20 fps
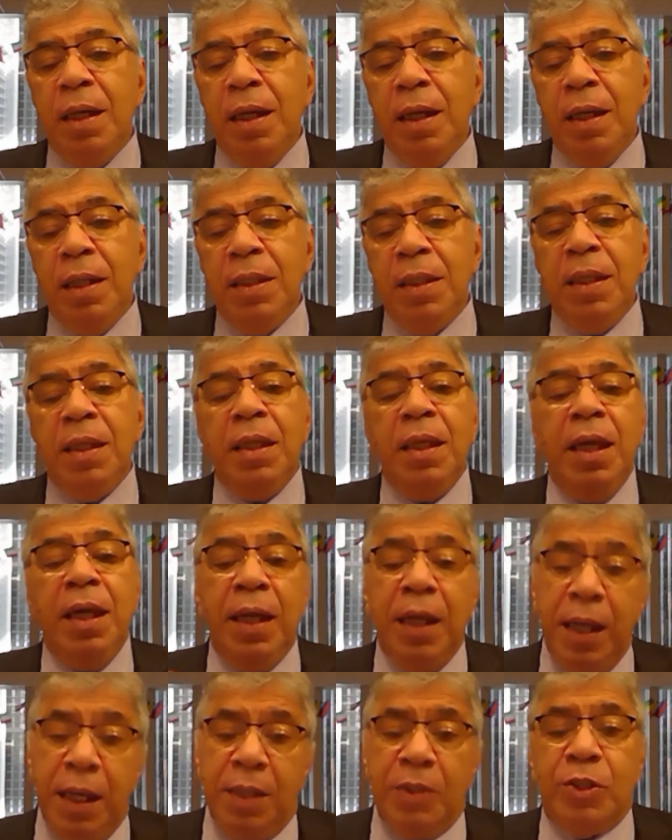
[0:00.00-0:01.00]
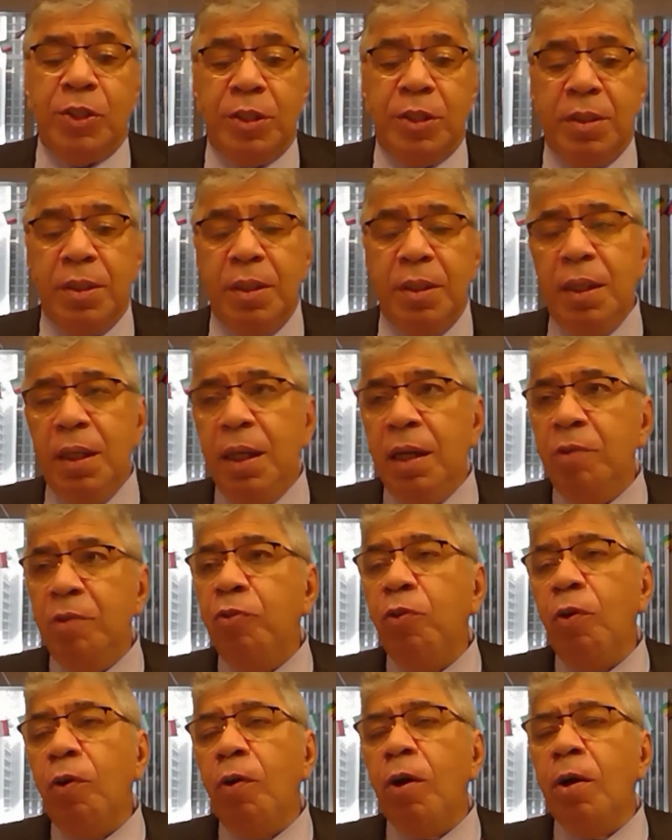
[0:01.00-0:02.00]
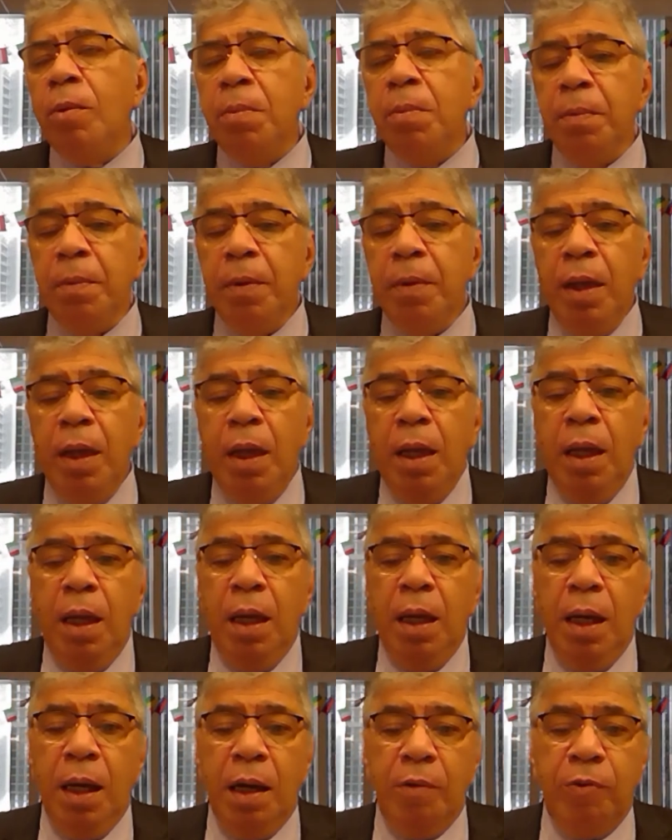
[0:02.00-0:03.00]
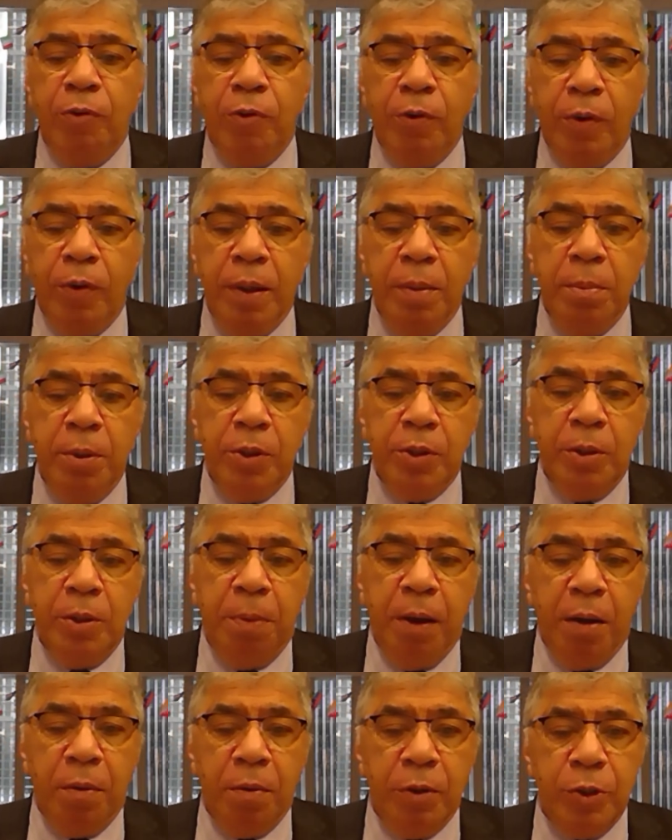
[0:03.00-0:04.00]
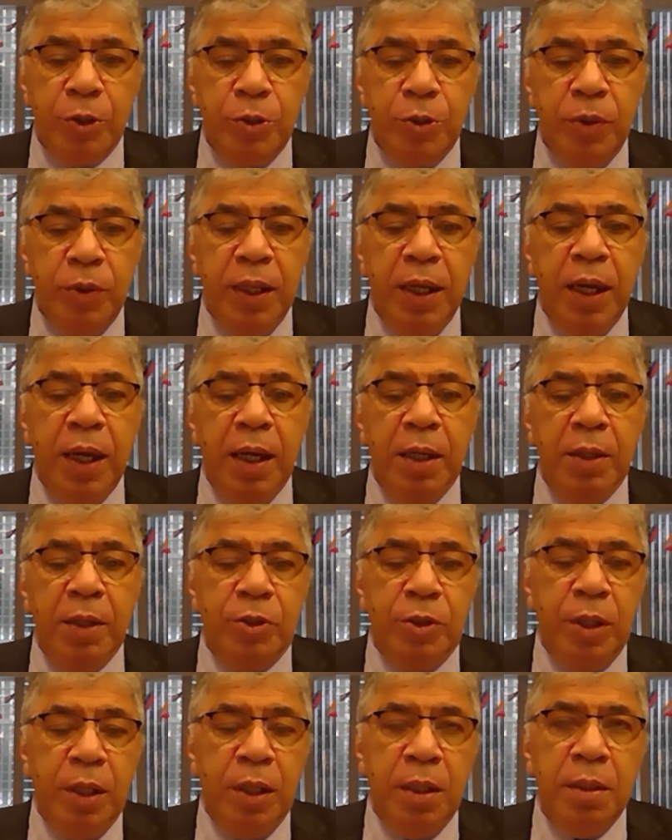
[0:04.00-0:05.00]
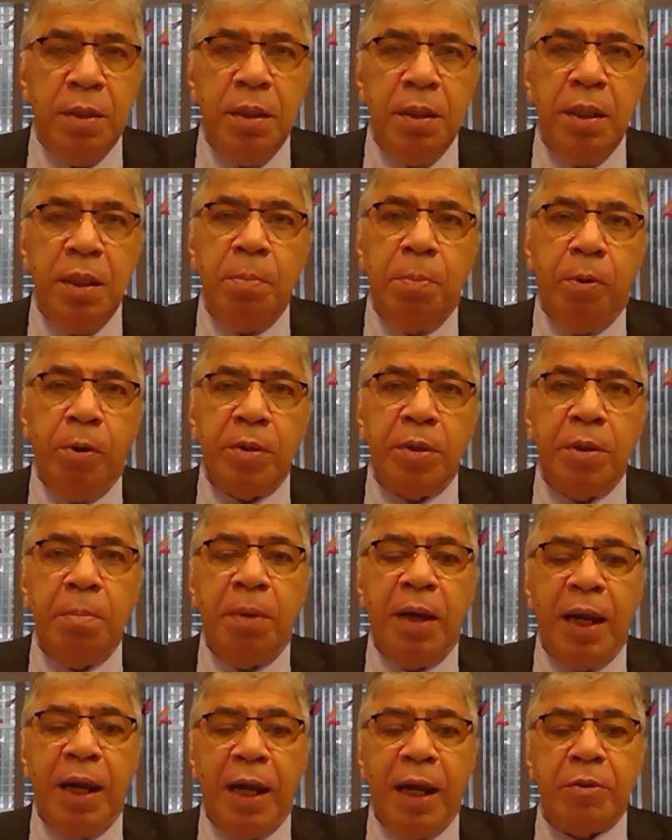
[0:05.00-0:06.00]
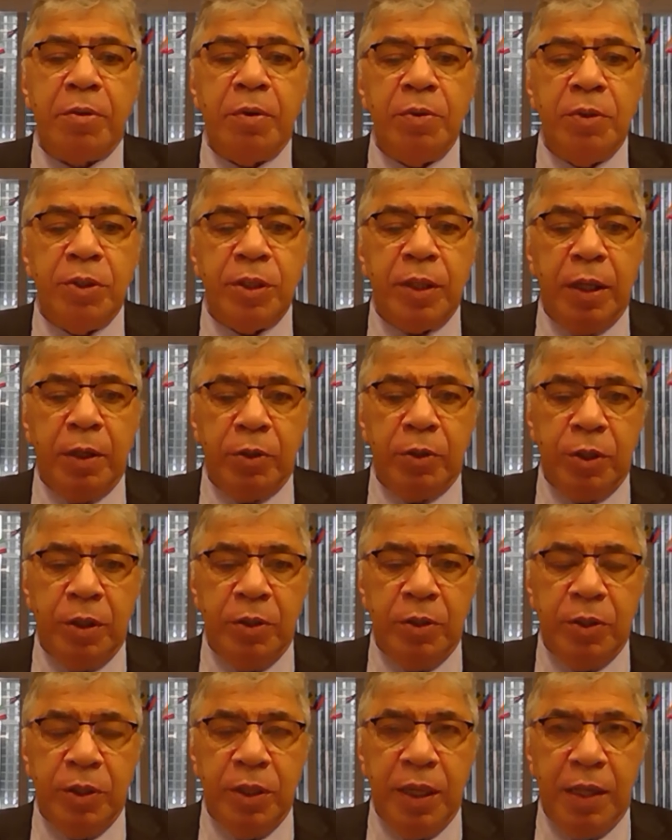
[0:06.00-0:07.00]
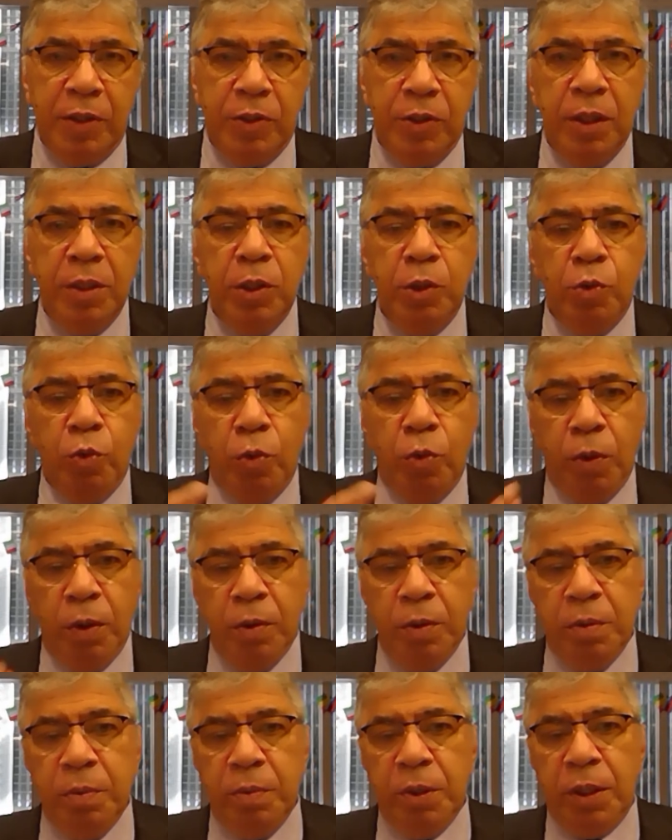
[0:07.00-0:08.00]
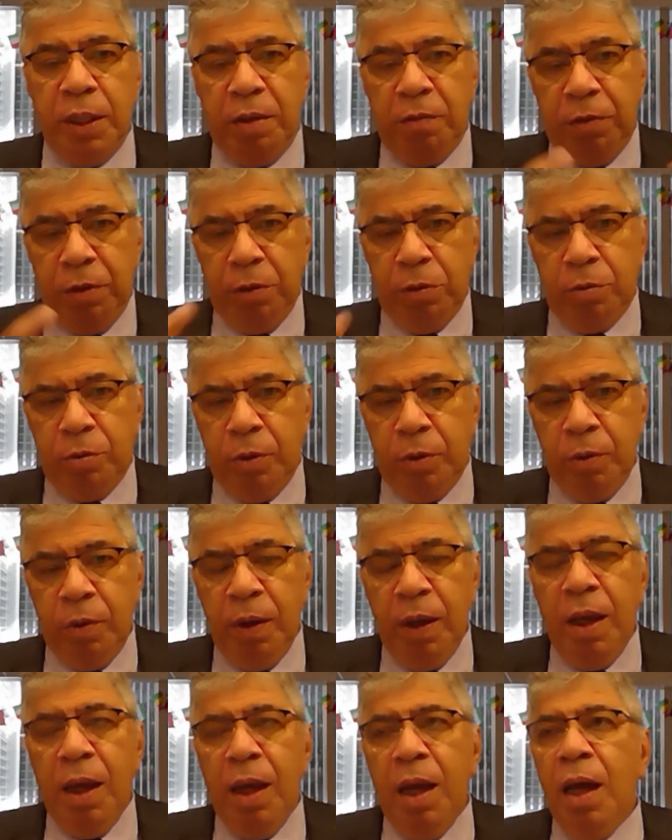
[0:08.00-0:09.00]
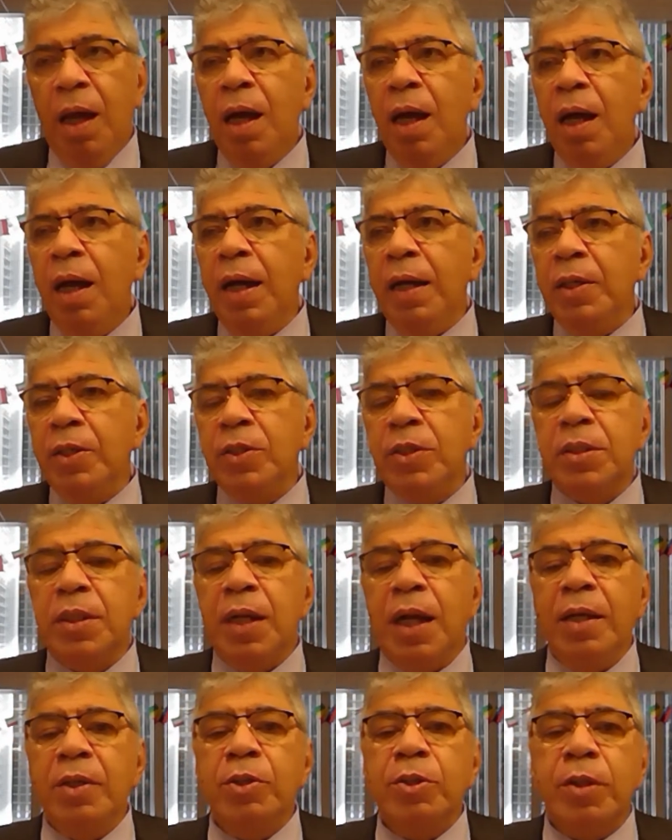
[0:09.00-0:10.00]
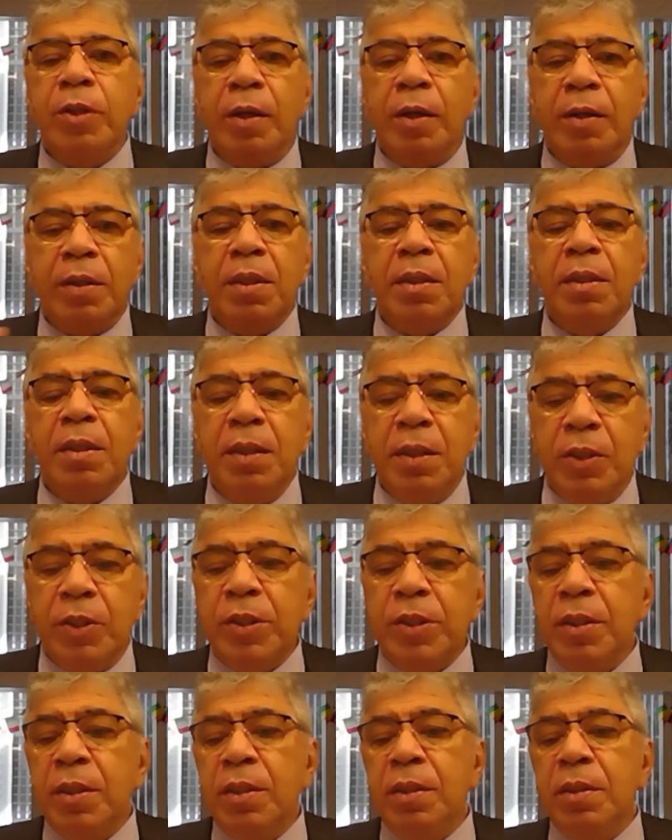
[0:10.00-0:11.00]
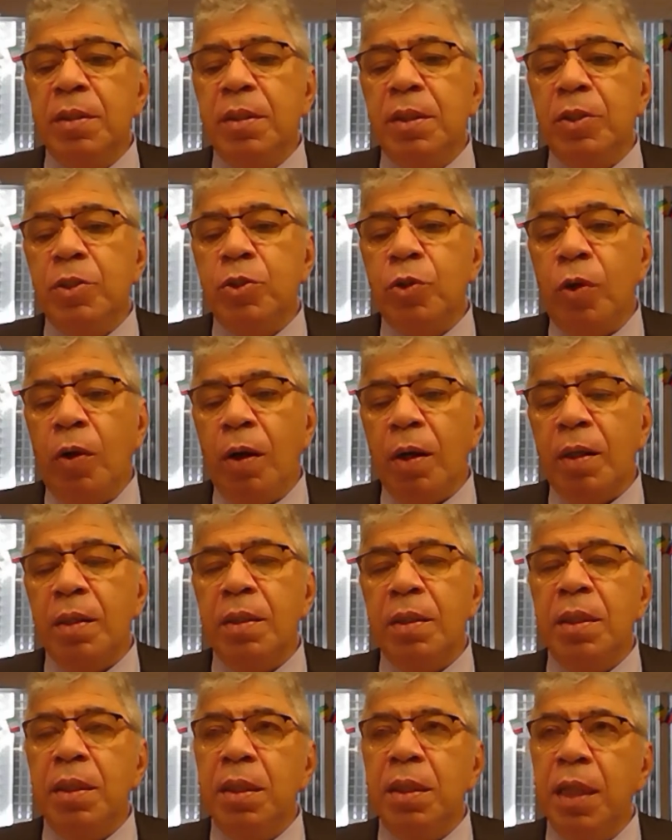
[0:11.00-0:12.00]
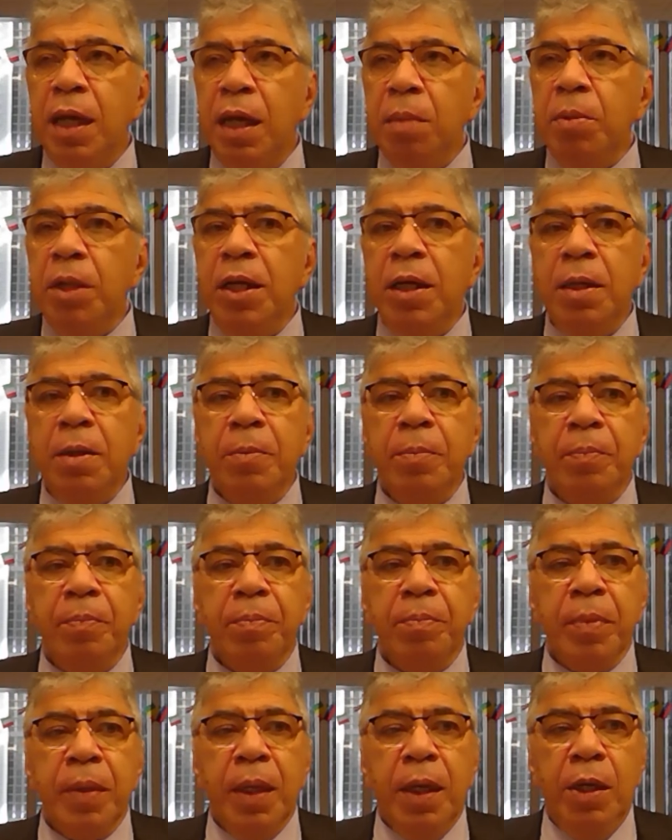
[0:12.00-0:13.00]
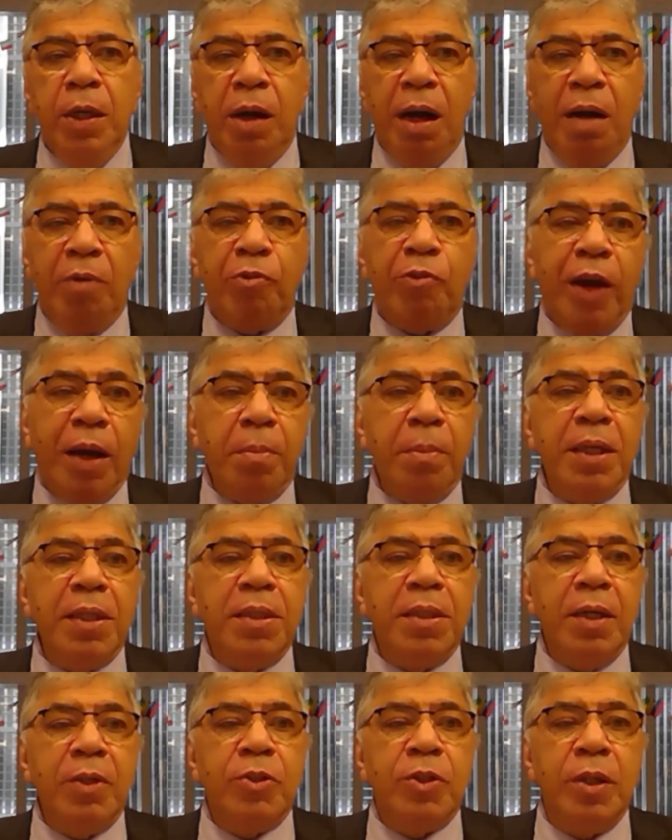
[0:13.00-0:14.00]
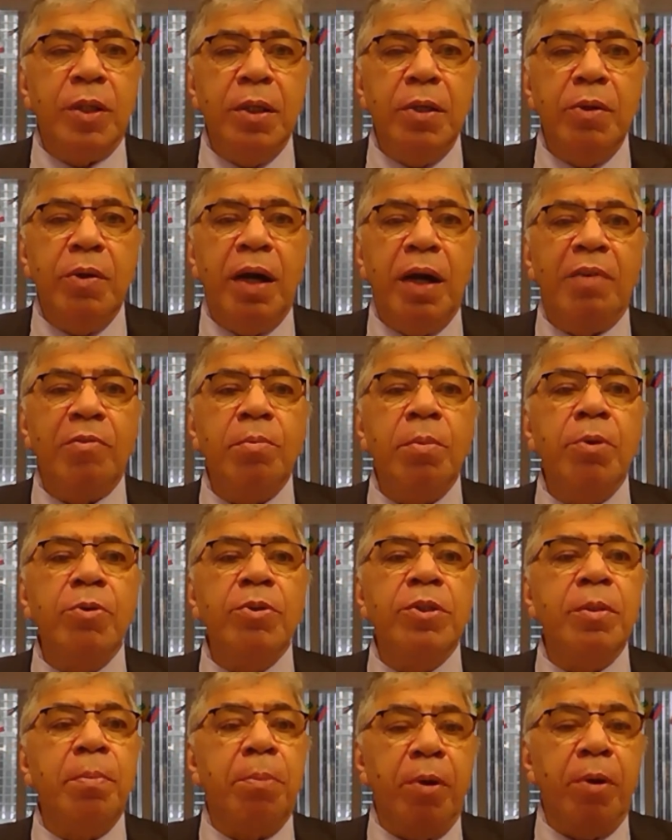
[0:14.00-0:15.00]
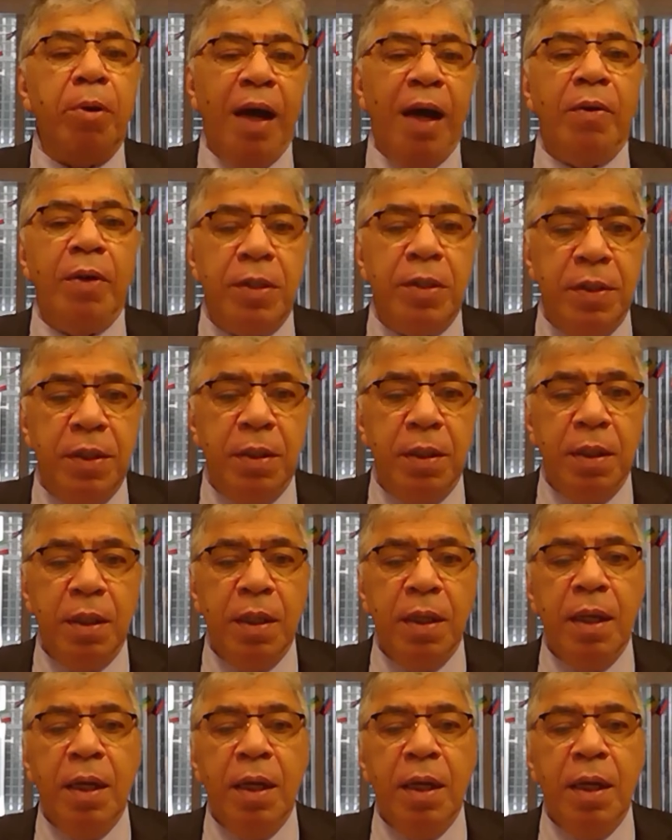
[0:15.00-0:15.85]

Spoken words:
it is a form for emerging powers to engage in important bilateral discussions. That's the new world we're living through as I started this talk. Namely, you have fragmentation, you have multipolarity,